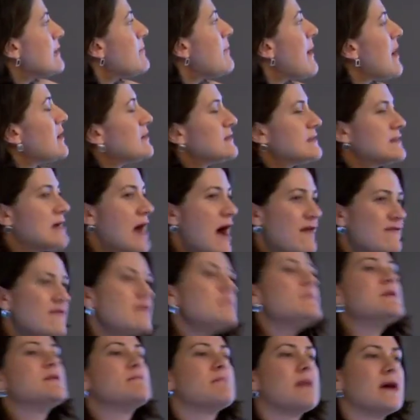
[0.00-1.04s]
about
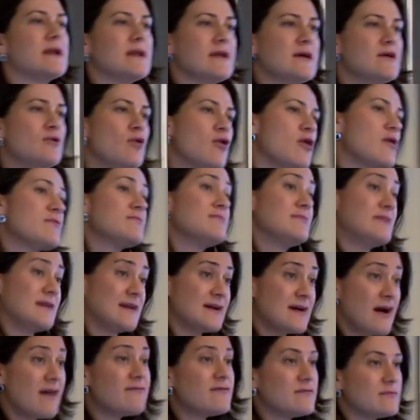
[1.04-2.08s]
government money, or the
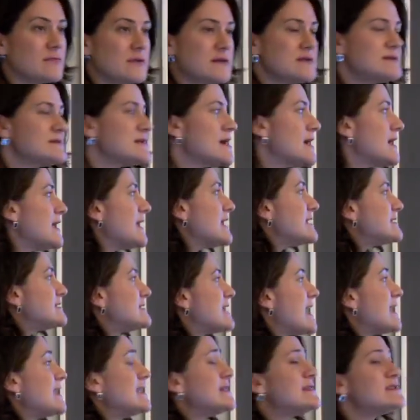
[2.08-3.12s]
government, is
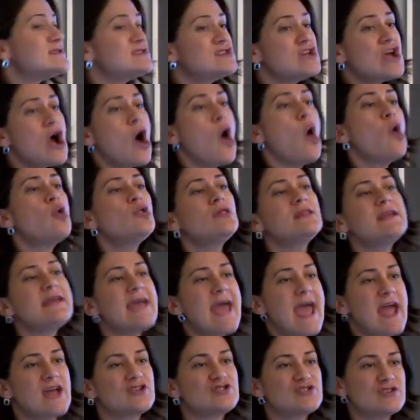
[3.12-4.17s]
that it is the only
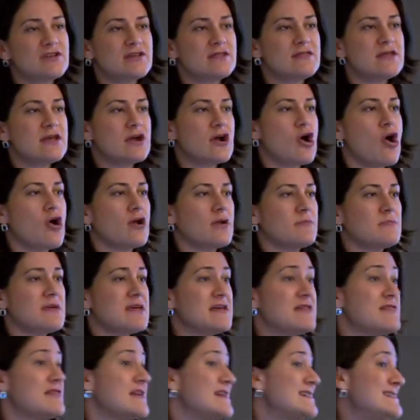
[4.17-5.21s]
agent in the
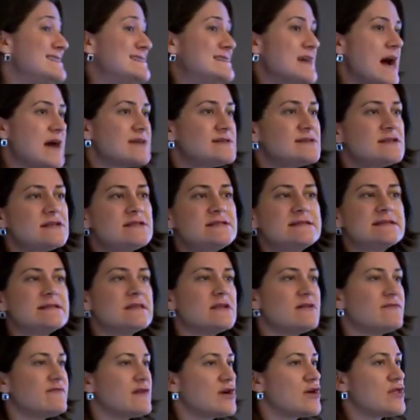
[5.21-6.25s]
economy that doesn't
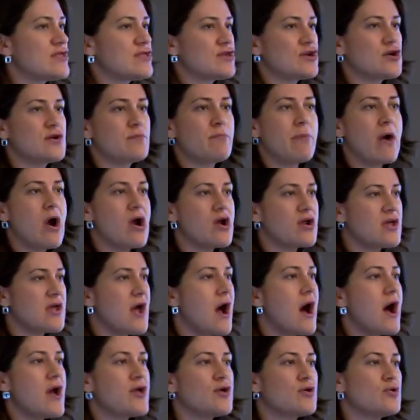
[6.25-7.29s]
deliver a third-party
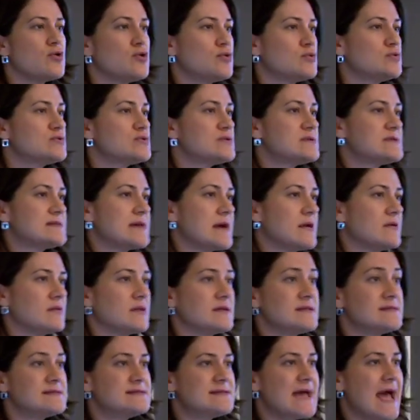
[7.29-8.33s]
IOU to settle
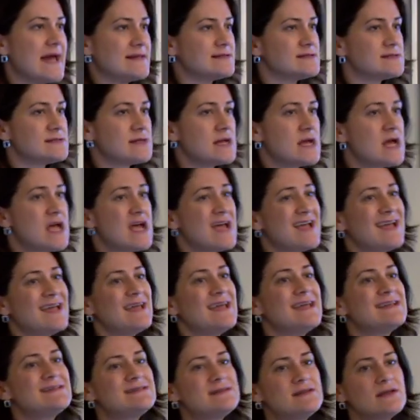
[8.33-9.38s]
its debts.
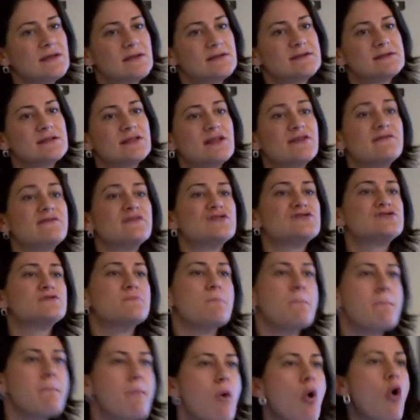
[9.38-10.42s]
It delivers
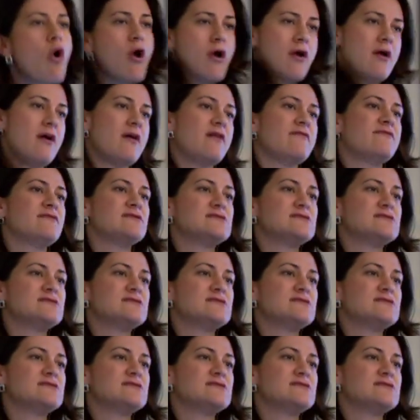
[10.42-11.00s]
more of